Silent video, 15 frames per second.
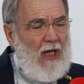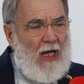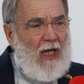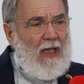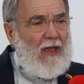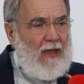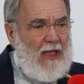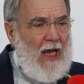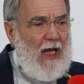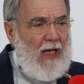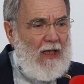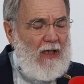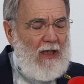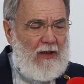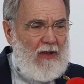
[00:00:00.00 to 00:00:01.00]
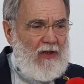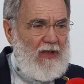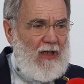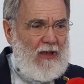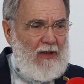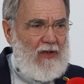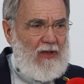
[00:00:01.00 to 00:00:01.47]
And then, in the
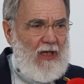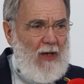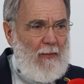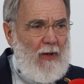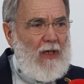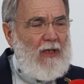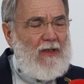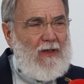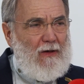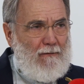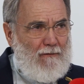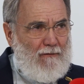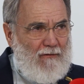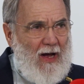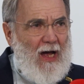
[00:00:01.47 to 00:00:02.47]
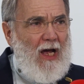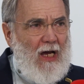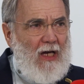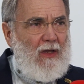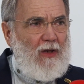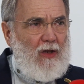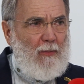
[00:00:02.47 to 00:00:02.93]
second step,
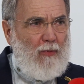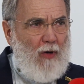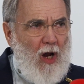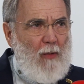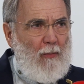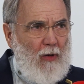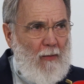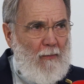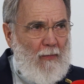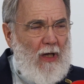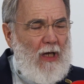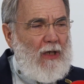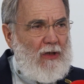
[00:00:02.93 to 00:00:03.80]
define the problem,